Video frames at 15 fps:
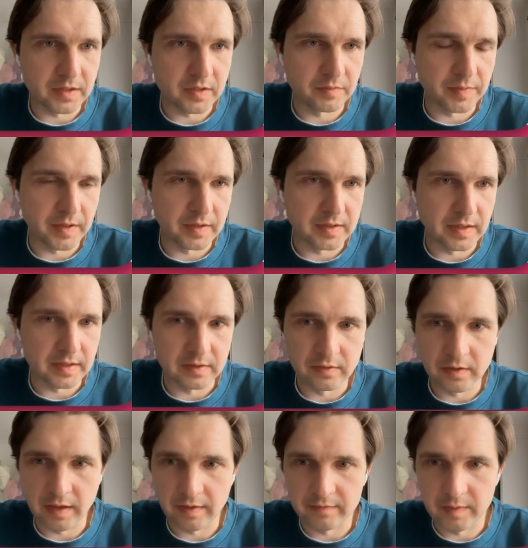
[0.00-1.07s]
sure because I do
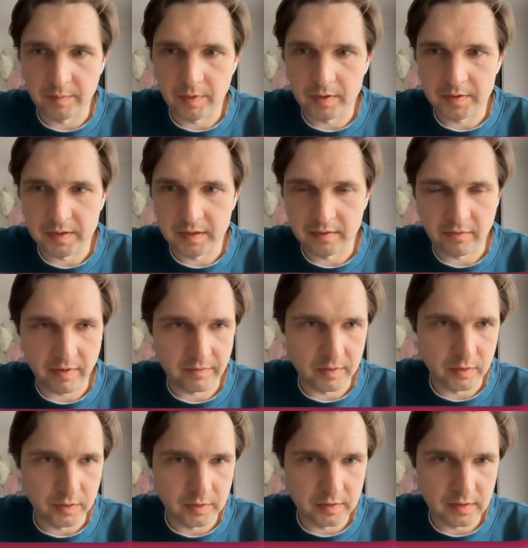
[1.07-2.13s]
have deposit in
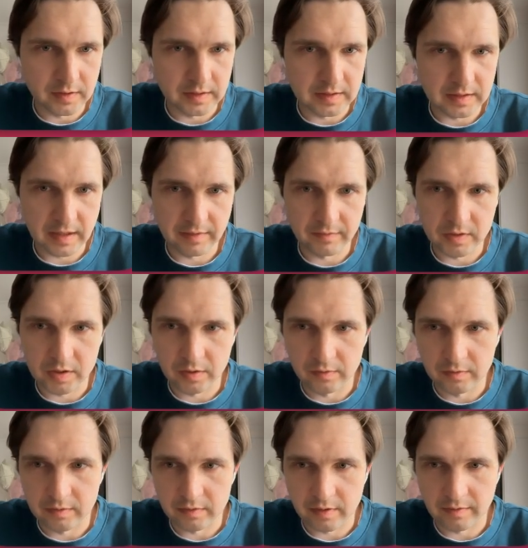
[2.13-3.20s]
Revolut, it's kind of
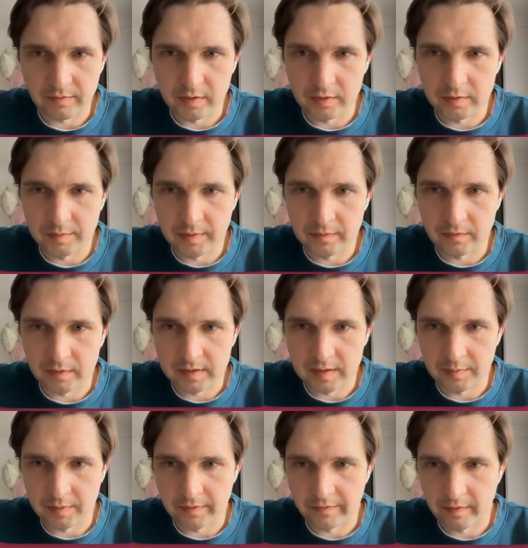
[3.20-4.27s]
shown in Revolut. But for
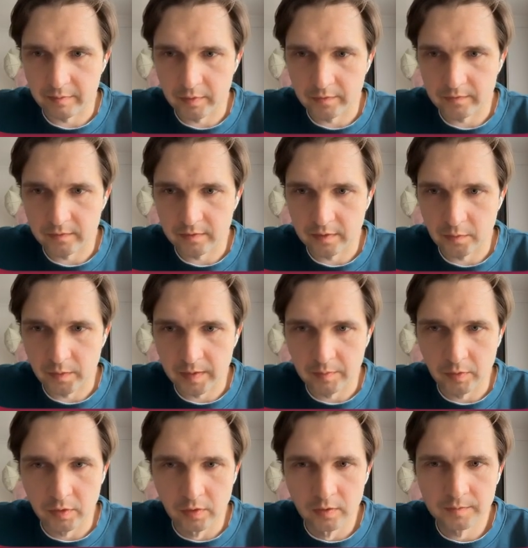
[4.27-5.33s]
example, if I move to the
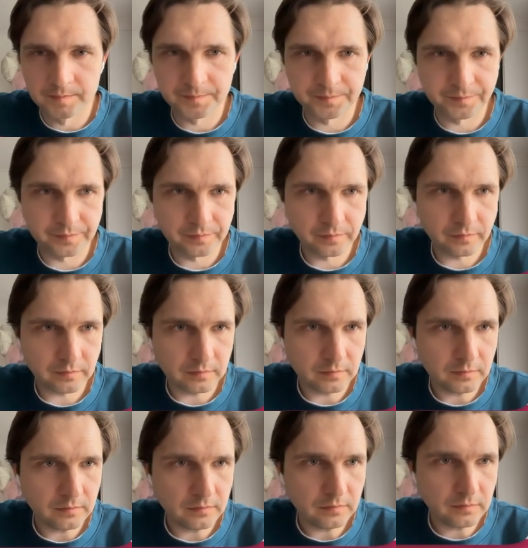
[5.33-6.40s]
Webull,
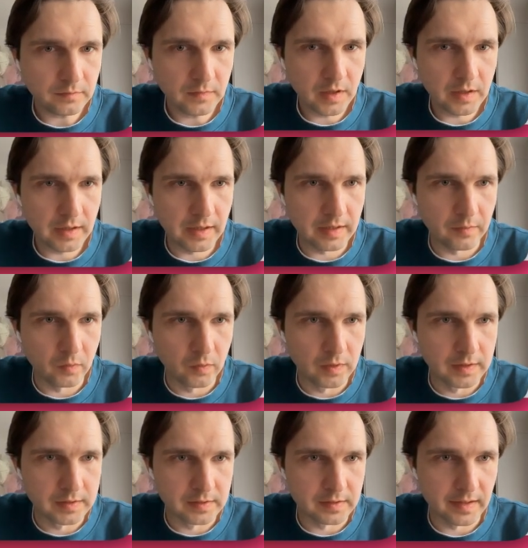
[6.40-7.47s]
I
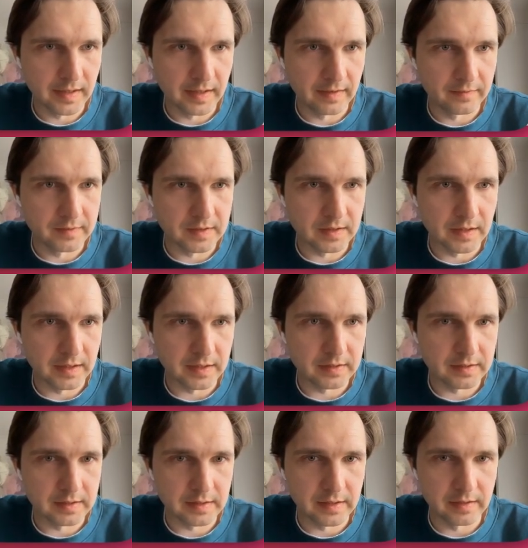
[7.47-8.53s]
want to have
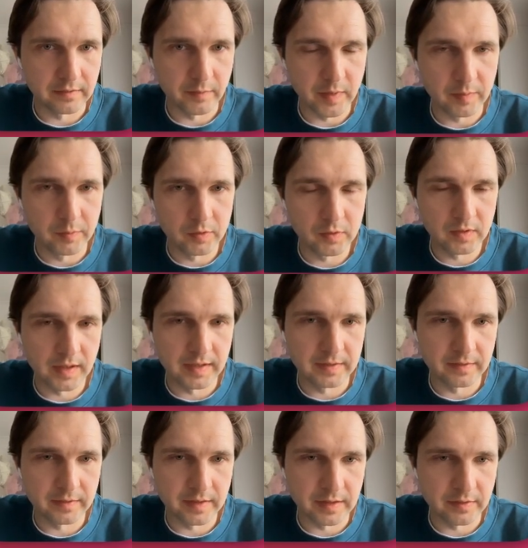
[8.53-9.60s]
select here Webull,
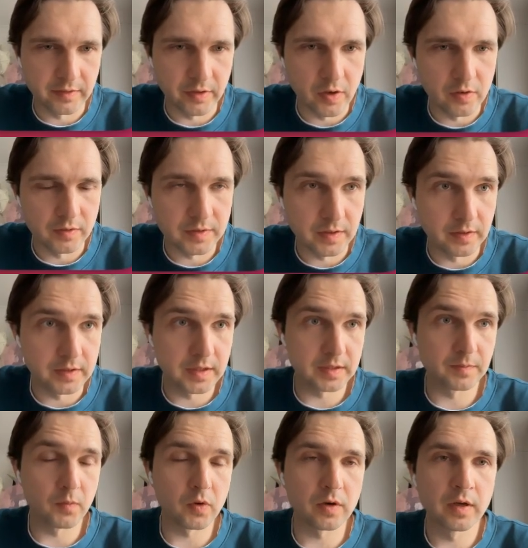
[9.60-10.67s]
and there you go. So it's just
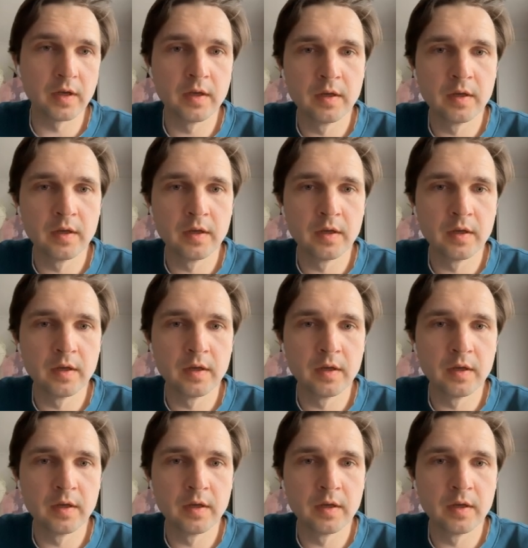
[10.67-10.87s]
more